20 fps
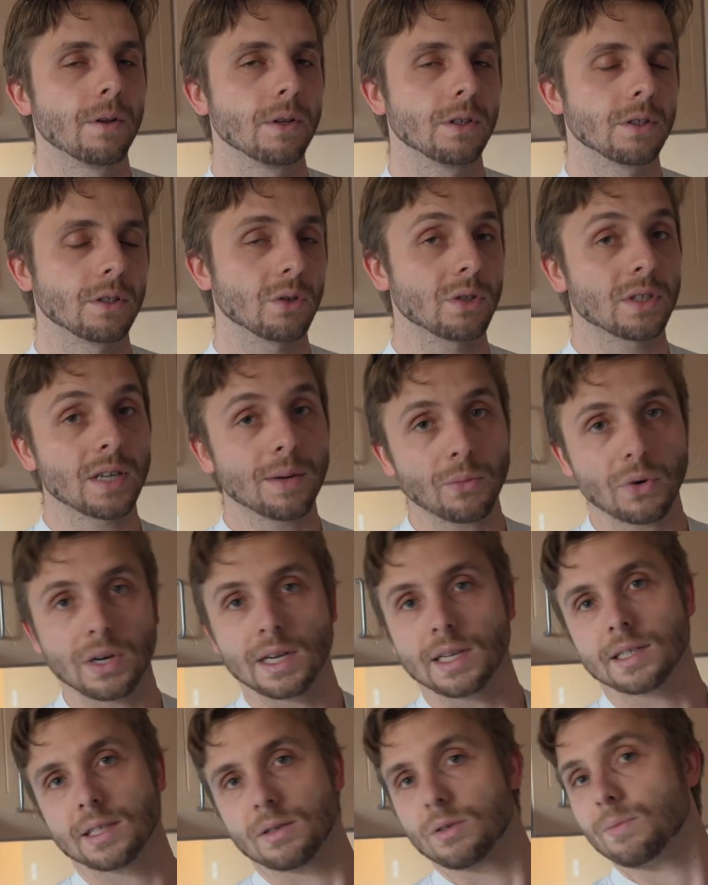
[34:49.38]
So some
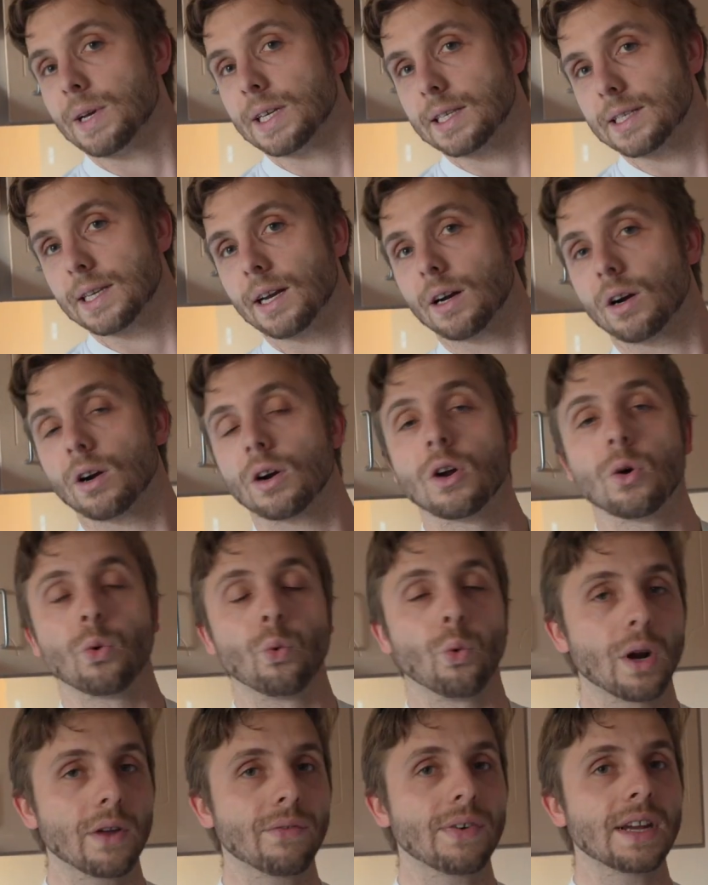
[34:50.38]
risks you might say are,
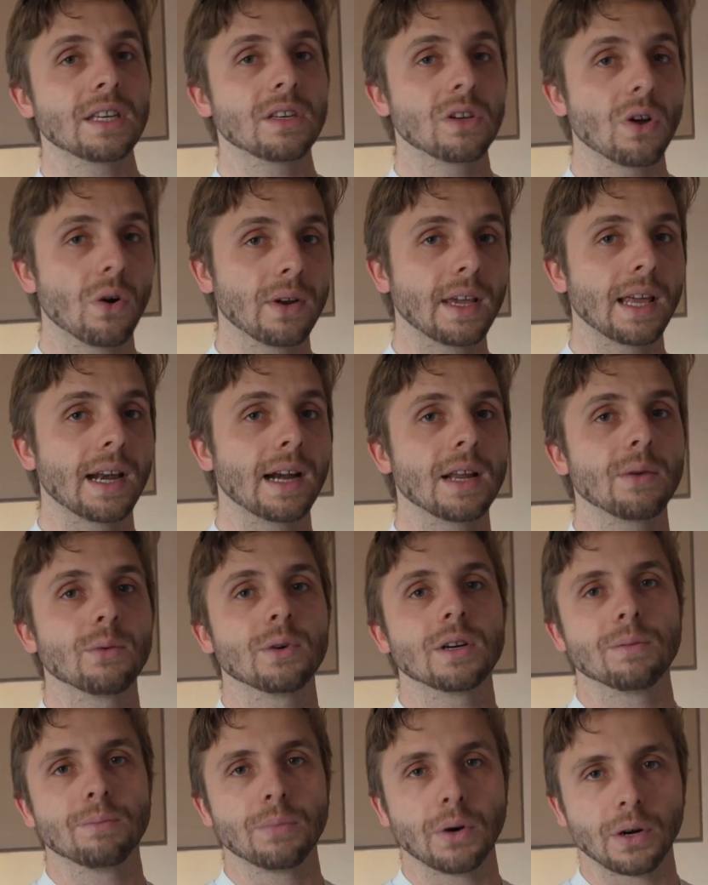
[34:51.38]
what if I don't get
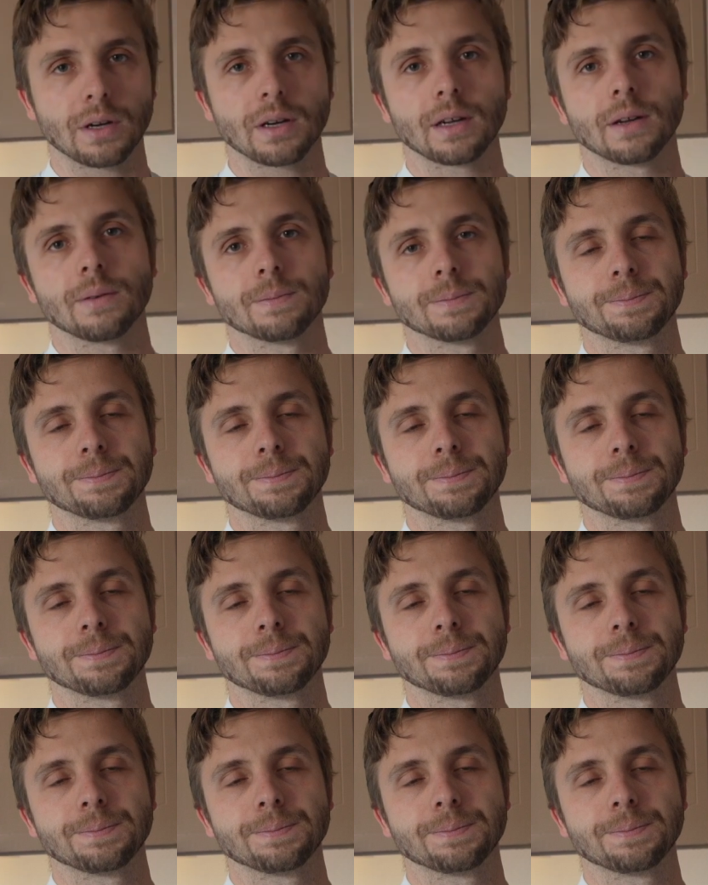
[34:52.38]
anyone to book?